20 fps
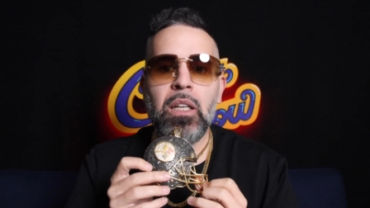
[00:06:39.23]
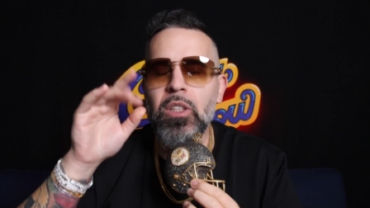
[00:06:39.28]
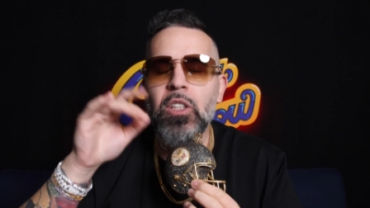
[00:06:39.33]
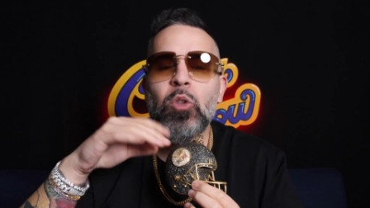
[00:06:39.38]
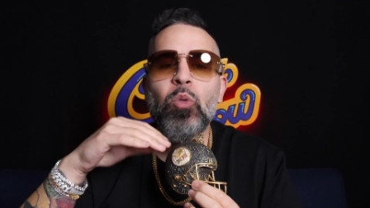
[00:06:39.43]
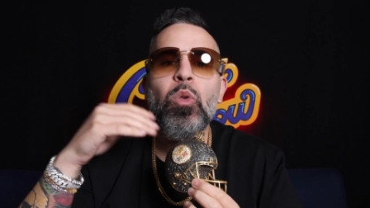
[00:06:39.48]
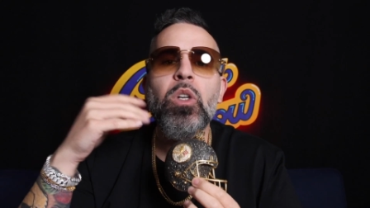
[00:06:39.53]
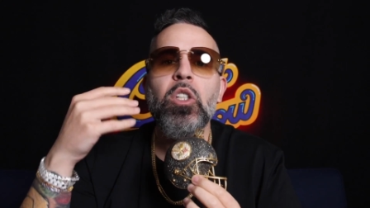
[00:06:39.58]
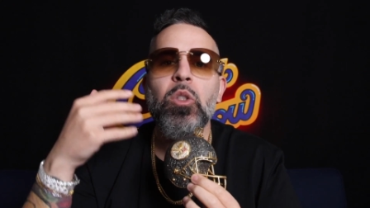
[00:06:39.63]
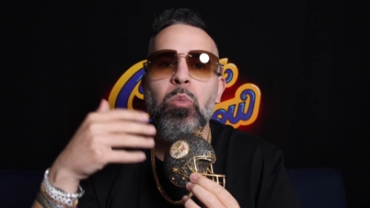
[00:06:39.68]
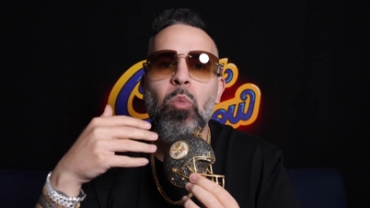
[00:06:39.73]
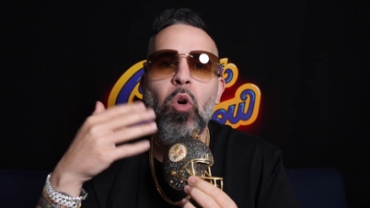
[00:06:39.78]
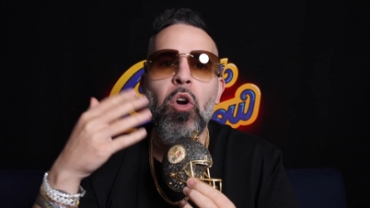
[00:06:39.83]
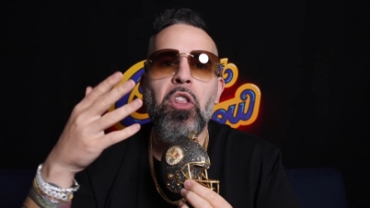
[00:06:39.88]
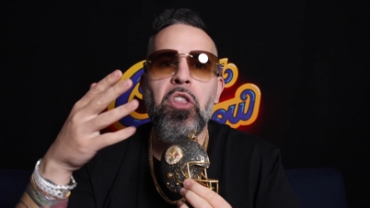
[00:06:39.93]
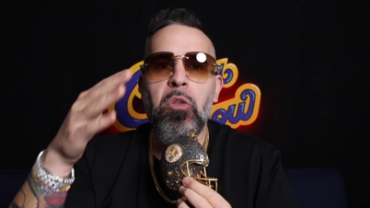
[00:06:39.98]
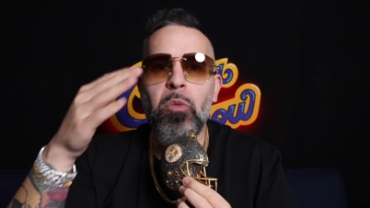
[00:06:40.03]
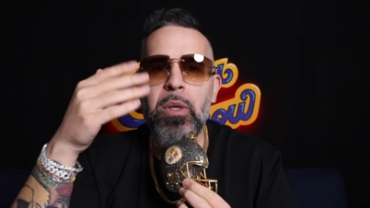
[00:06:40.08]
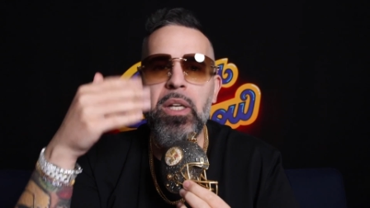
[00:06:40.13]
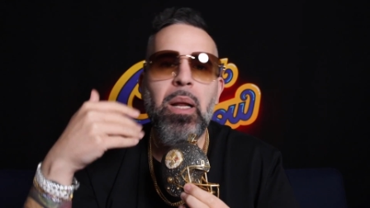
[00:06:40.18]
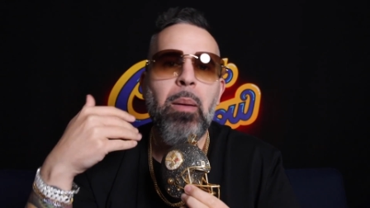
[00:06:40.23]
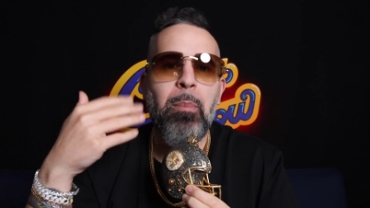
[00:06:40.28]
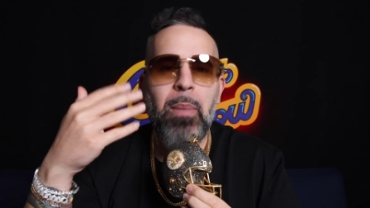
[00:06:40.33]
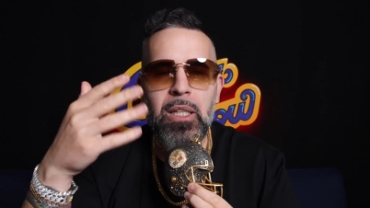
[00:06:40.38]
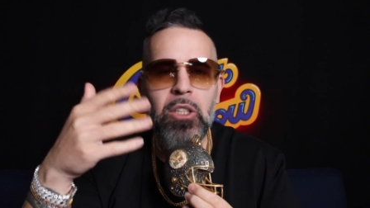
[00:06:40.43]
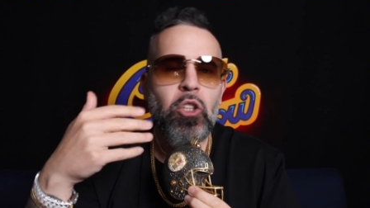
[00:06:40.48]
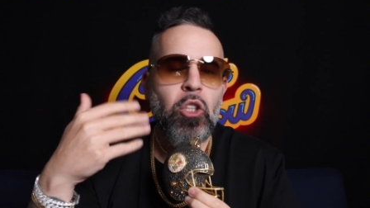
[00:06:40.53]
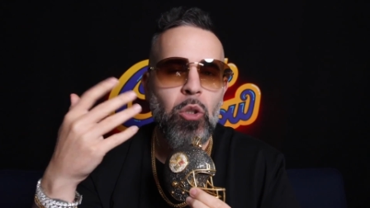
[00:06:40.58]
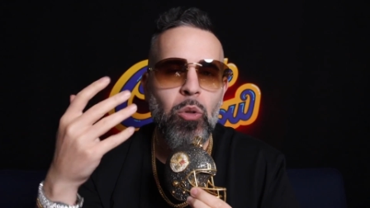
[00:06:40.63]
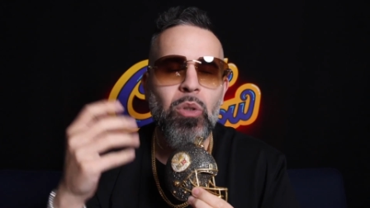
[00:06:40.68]
this one is more
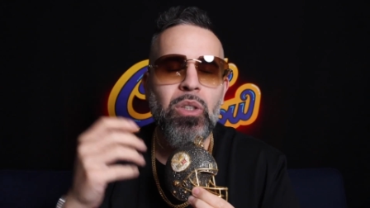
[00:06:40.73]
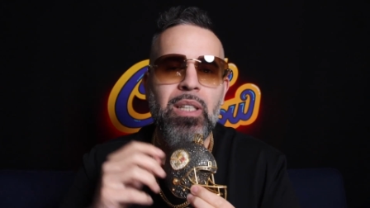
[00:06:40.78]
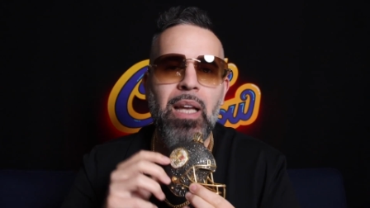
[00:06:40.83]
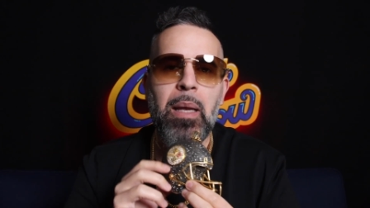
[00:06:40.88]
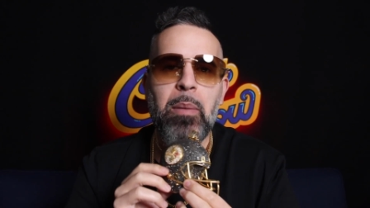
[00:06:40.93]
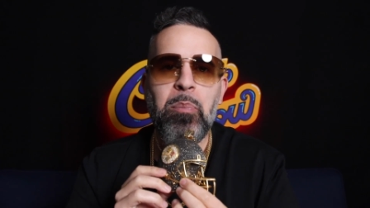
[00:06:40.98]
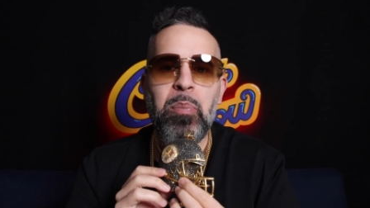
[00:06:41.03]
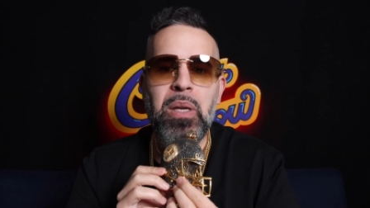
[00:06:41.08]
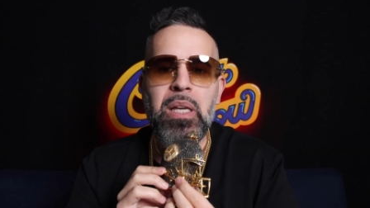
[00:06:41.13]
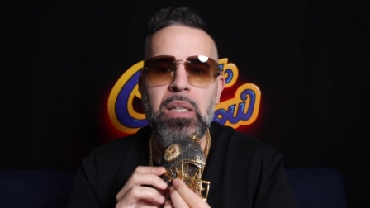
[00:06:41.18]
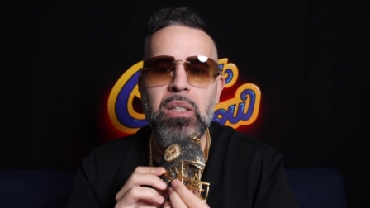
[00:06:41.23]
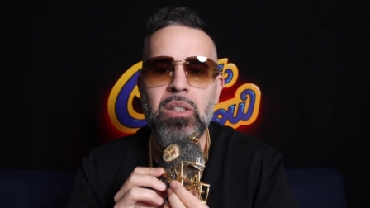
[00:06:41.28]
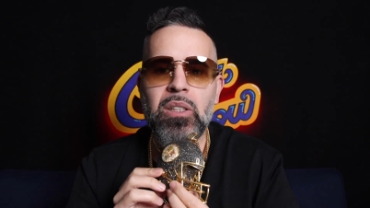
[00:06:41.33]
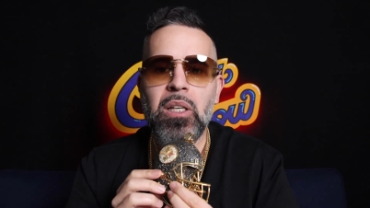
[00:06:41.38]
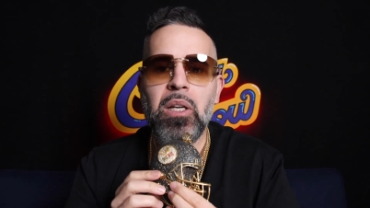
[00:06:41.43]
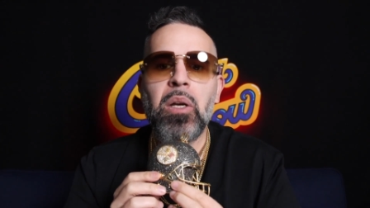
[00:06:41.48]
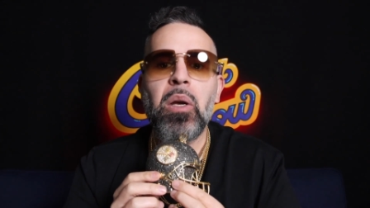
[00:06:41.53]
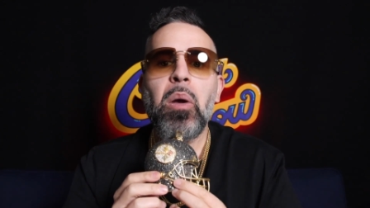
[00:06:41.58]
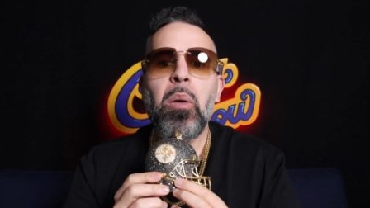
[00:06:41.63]
three-dimensional type piece,